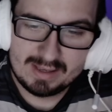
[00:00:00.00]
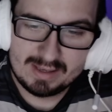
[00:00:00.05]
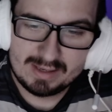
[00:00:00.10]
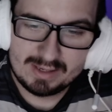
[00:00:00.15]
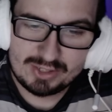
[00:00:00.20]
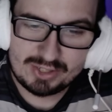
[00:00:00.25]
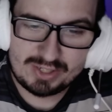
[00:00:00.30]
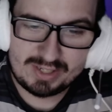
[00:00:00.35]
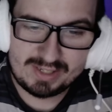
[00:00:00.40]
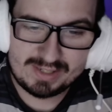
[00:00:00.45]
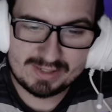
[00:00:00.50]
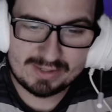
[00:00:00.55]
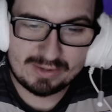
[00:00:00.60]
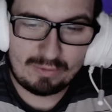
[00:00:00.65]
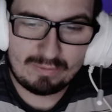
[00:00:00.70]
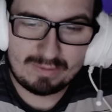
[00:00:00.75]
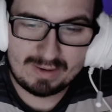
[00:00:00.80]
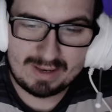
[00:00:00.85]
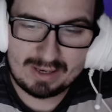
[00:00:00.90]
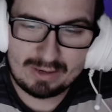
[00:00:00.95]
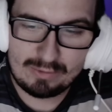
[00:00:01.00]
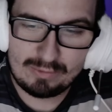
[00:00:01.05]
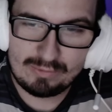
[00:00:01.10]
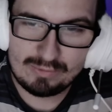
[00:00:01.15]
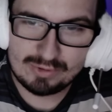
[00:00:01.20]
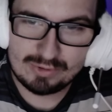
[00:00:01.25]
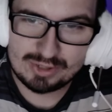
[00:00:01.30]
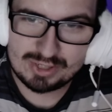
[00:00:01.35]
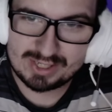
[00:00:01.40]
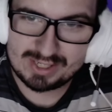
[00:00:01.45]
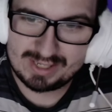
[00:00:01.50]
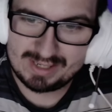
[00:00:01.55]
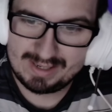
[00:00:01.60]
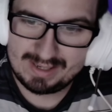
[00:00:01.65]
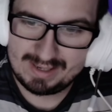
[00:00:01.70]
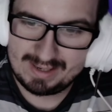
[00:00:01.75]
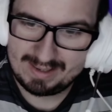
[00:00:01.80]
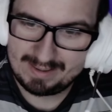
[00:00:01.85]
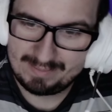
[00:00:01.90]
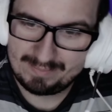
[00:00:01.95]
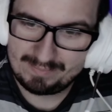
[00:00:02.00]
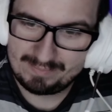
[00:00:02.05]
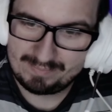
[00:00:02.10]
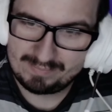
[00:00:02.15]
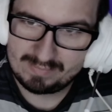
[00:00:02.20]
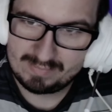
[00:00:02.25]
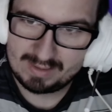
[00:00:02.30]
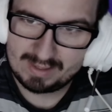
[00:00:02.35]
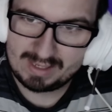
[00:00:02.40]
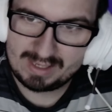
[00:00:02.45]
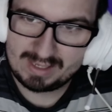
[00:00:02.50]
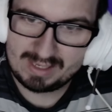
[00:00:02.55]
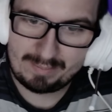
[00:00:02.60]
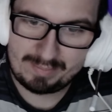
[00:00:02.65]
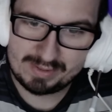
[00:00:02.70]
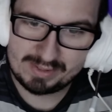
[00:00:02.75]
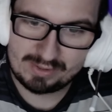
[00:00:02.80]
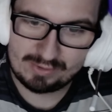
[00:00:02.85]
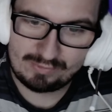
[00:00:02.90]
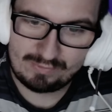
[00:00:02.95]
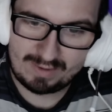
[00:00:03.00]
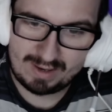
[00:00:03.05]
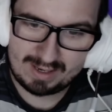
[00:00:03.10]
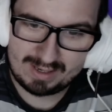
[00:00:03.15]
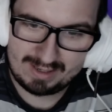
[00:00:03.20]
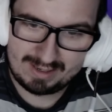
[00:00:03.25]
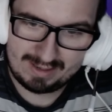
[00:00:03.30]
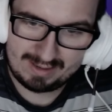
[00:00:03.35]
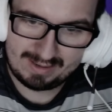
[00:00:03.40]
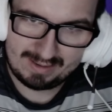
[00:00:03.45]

She saw Lelouch in episode 1.